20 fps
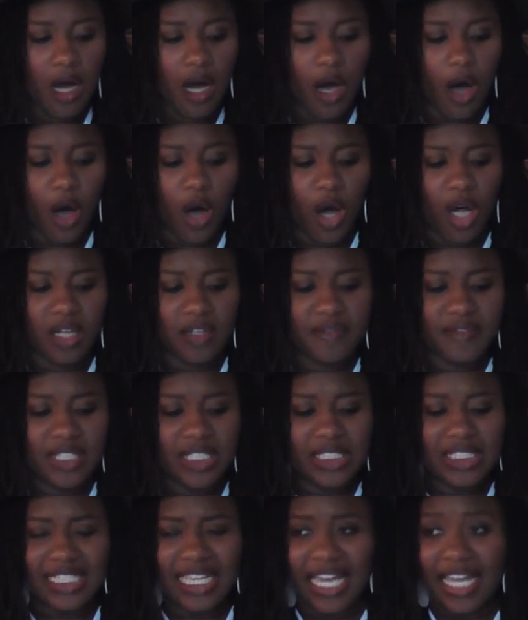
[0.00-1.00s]
All of
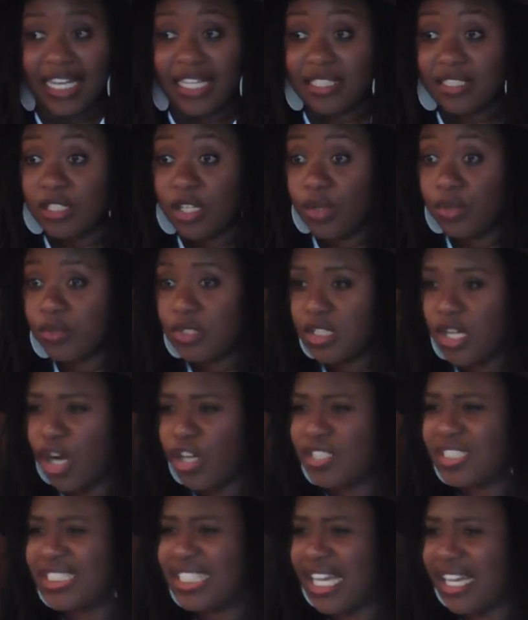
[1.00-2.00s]
these anecdotes
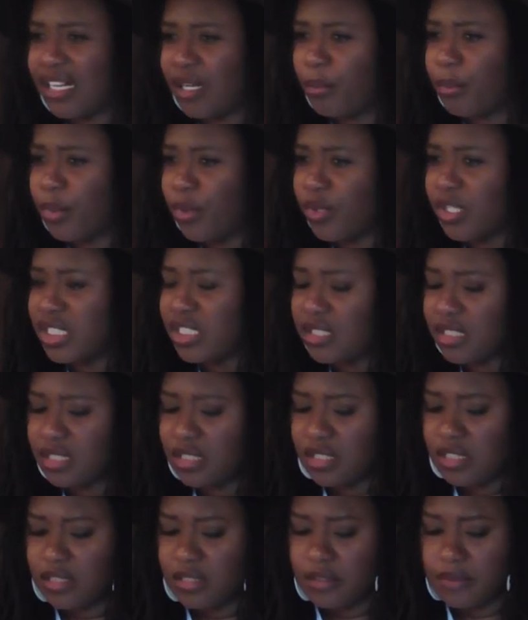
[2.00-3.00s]
are data
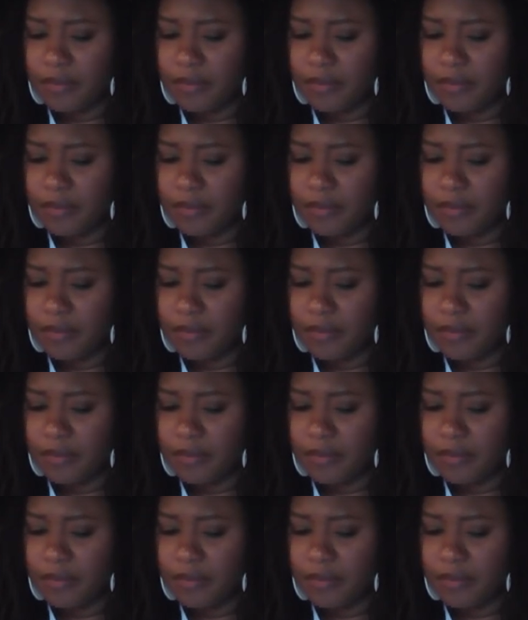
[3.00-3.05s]
points.